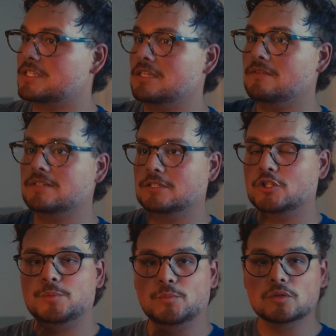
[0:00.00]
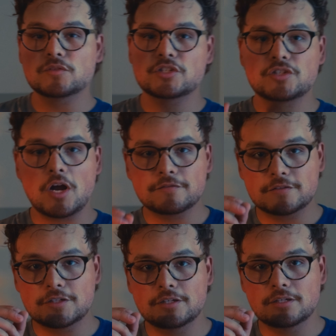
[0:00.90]
gives a little bit more of a
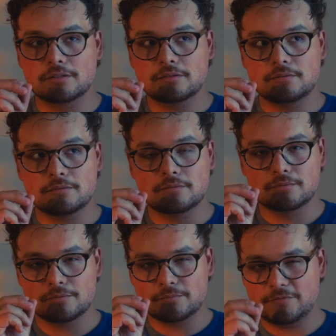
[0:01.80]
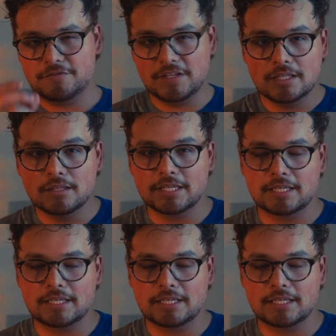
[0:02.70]
softer feeling.